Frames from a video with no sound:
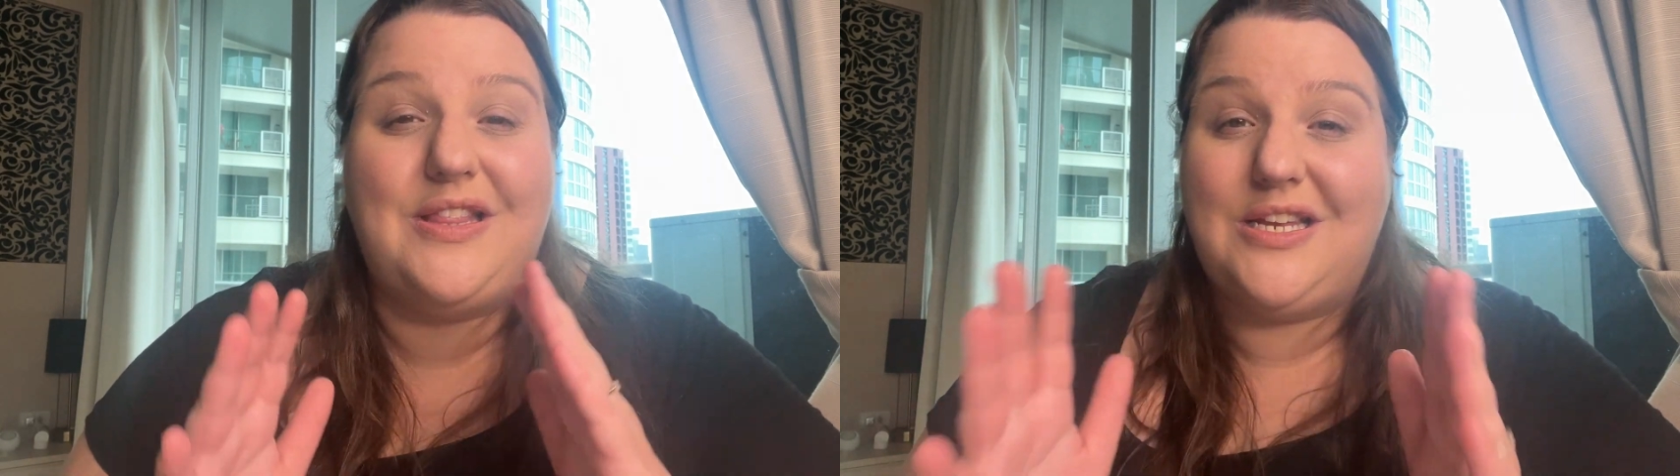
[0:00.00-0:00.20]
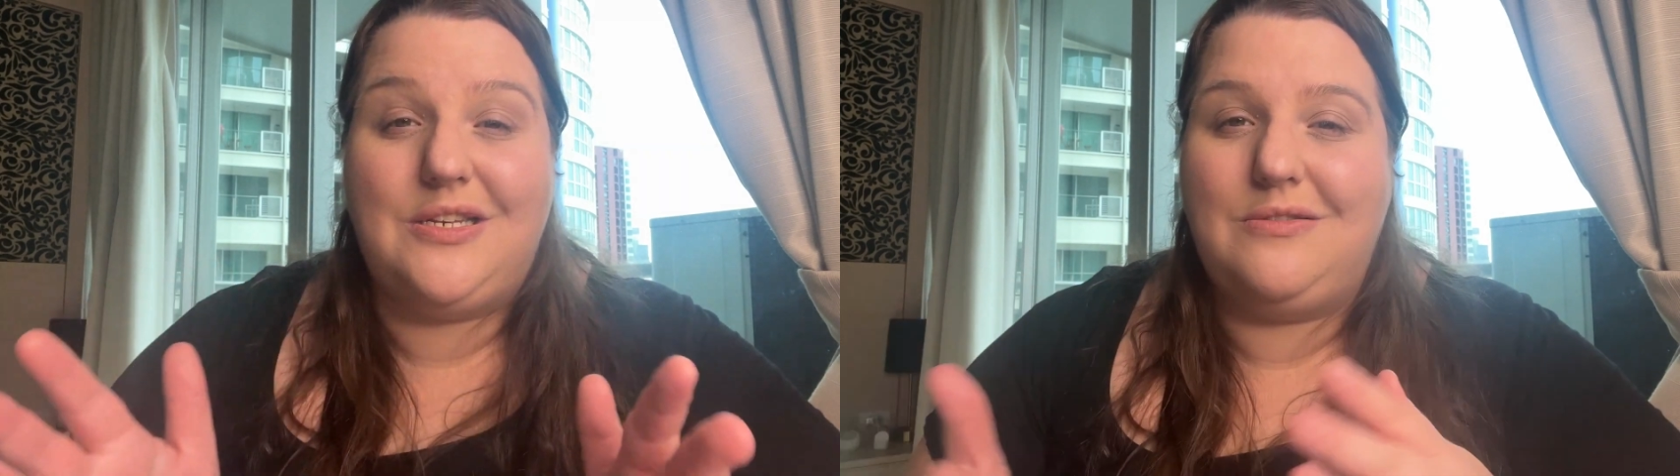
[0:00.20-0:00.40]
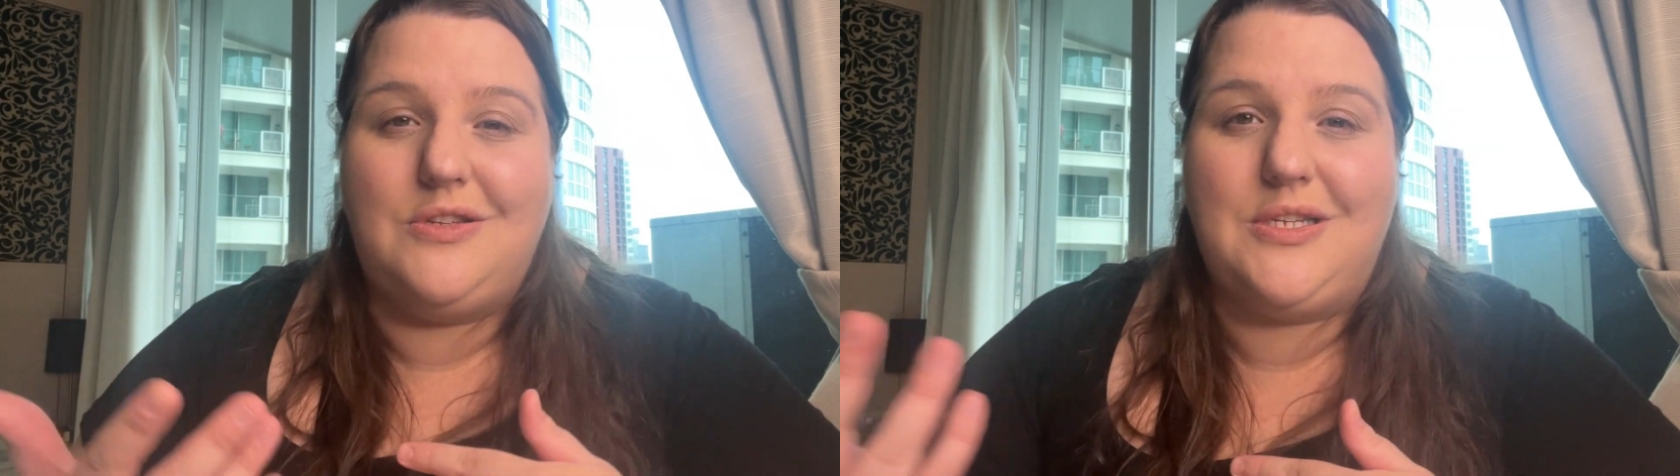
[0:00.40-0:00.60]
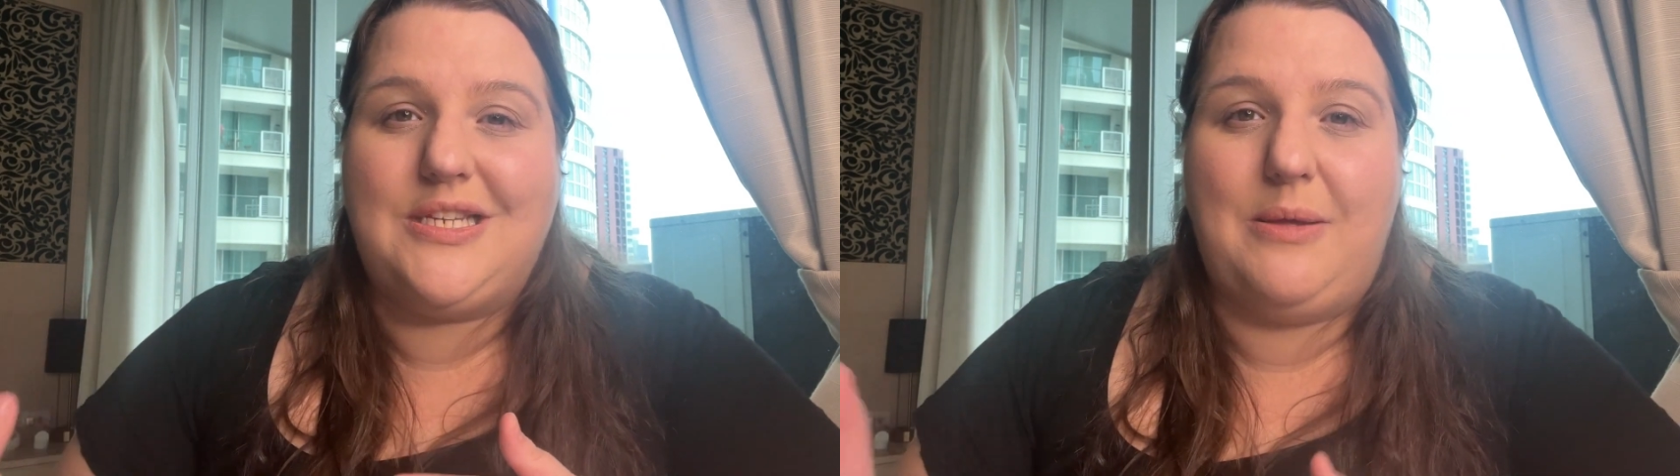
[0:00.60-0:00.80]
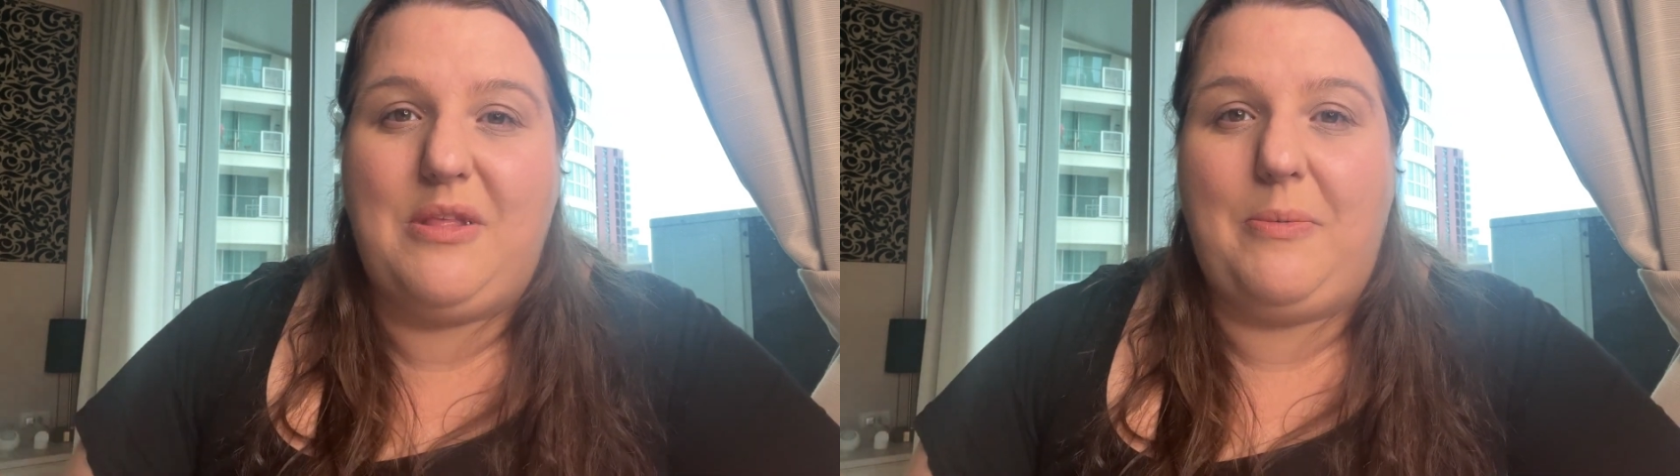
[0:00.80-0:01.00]
then just
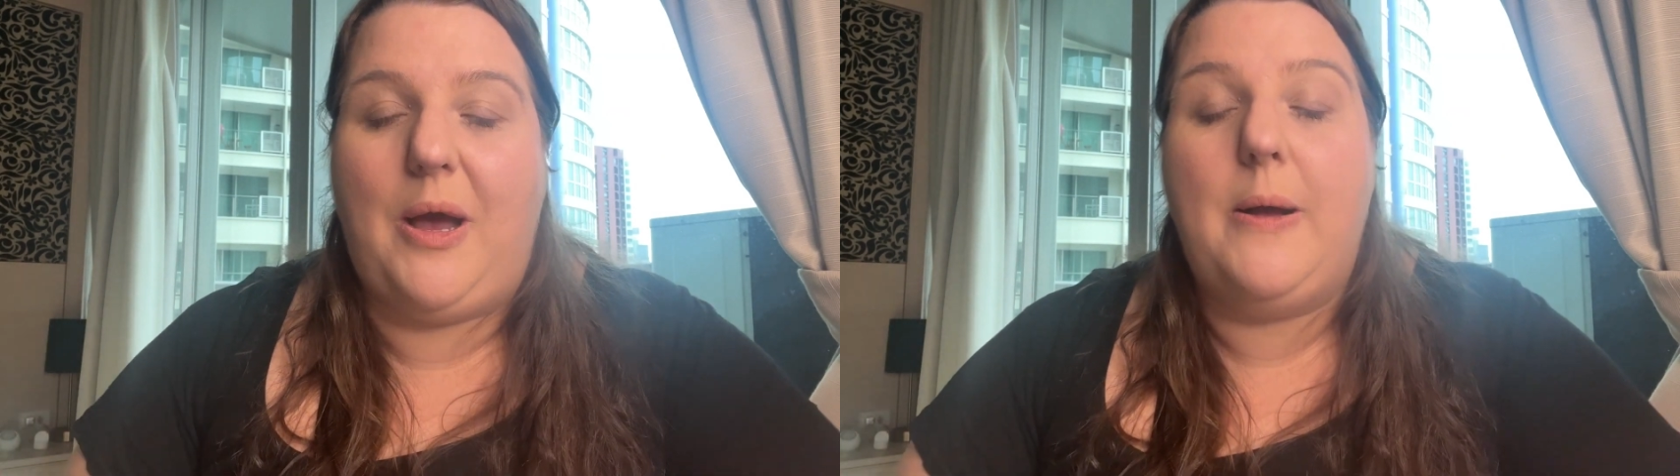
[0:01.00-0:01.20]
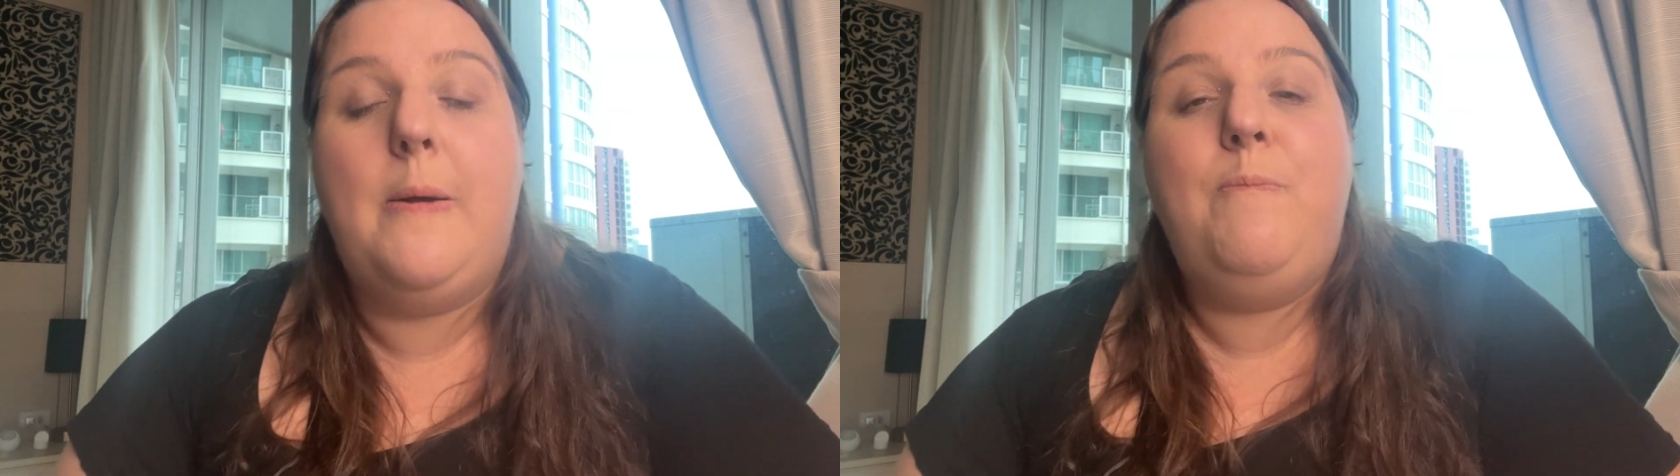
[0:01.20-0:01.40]
skip this part.